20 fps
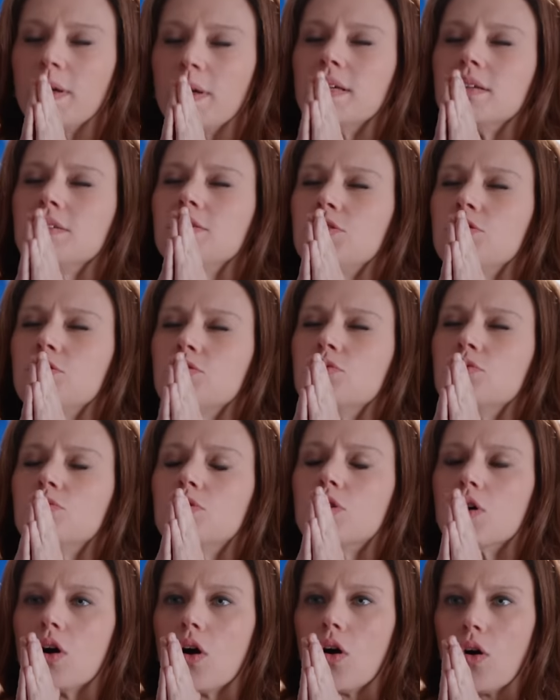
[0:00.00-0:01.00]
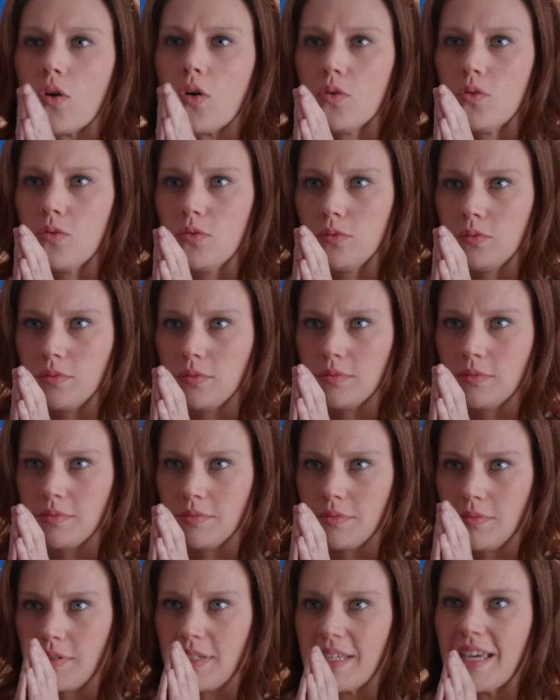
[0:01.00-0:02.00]
Will you go
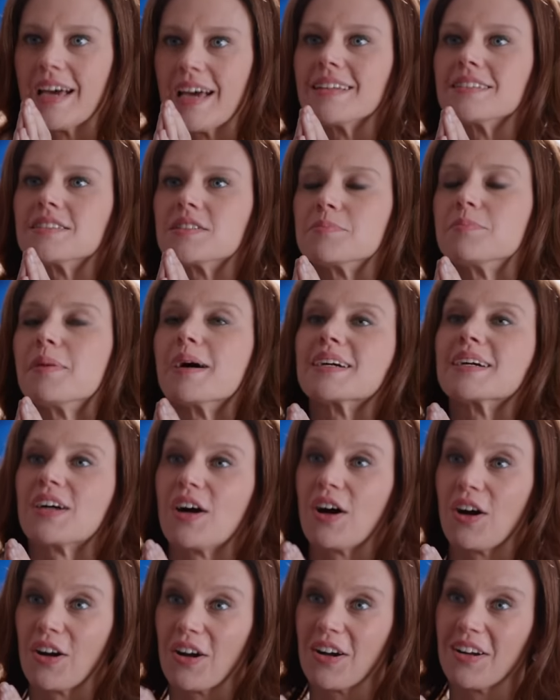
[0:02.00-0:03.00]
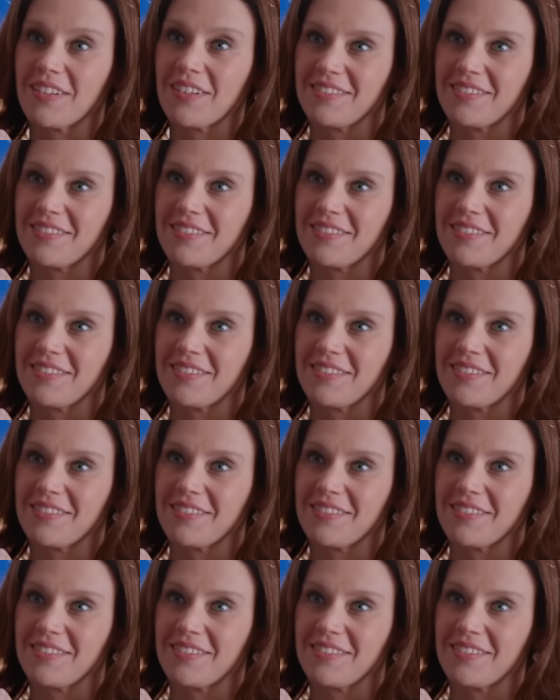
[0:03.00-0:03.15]
get my car?